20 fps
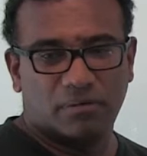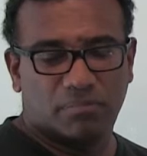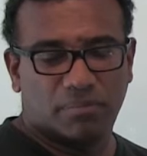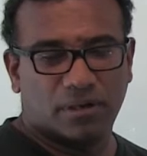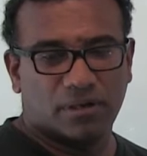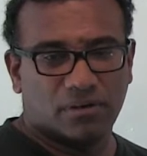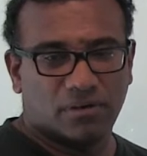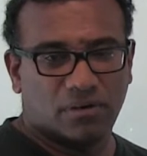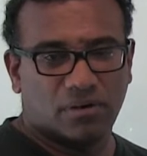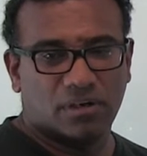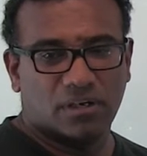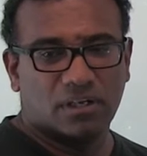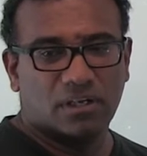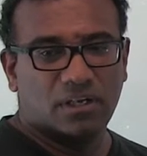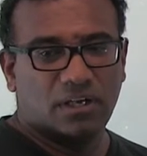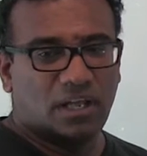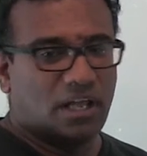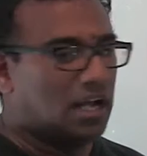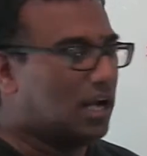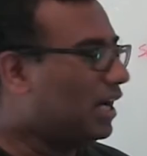depend on
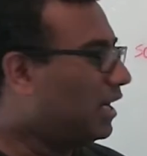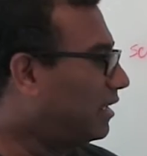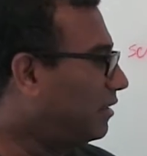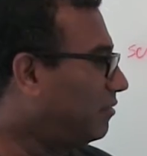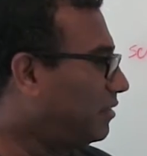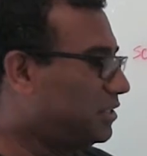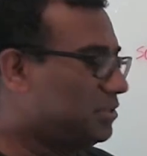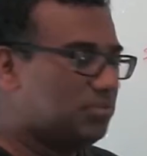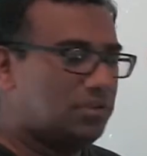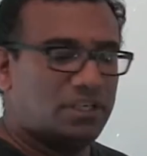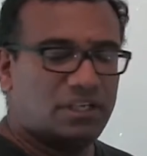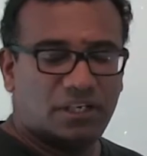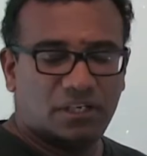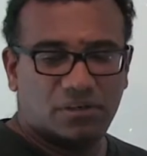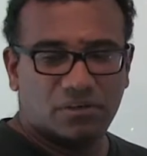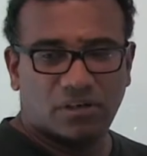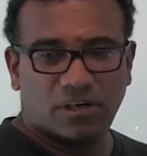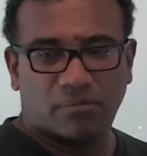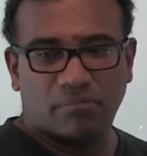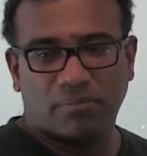and which we
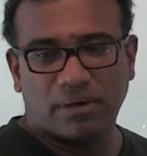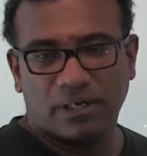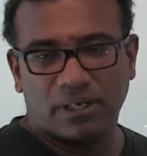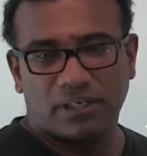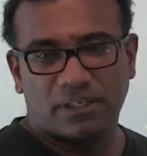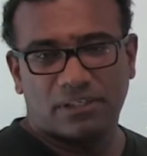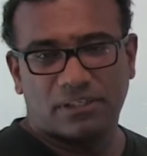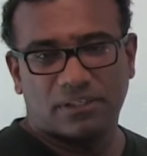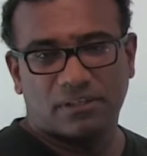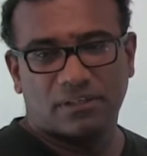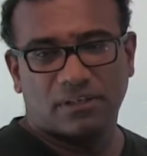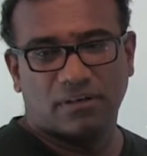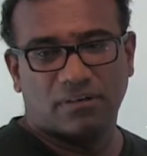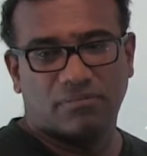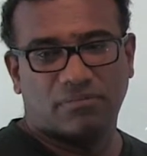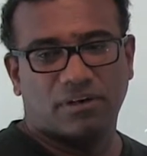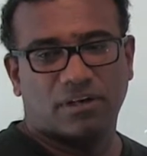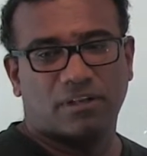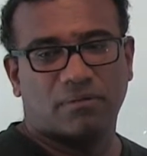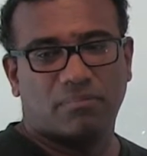need to compile it
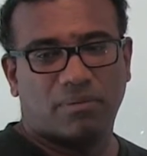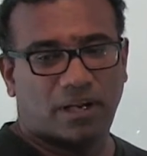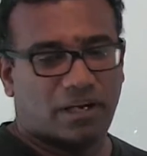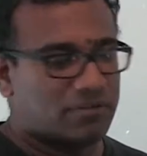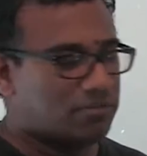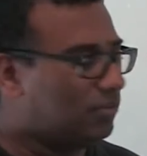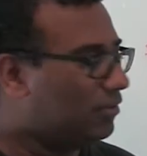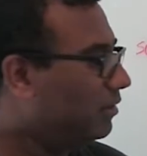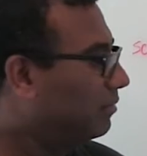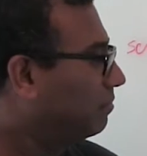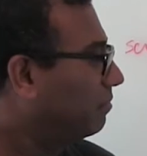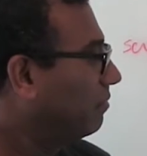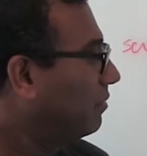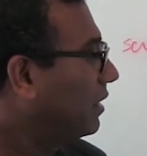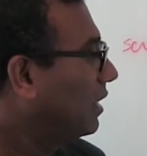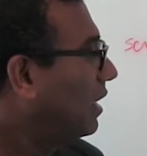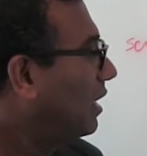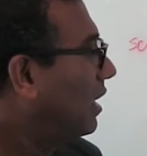for the platform.